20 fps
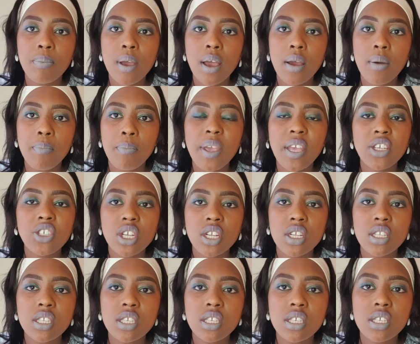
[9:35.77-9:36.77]

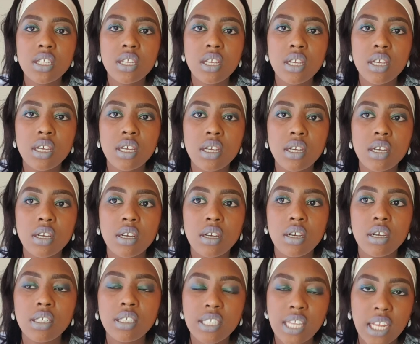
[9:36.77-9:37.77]
patient's
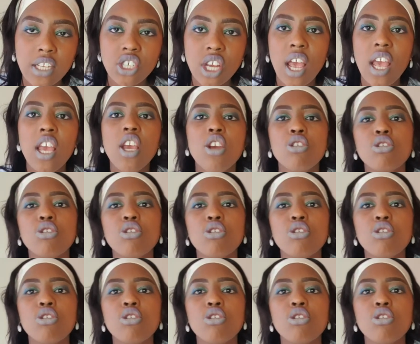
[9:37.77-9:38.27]
denture.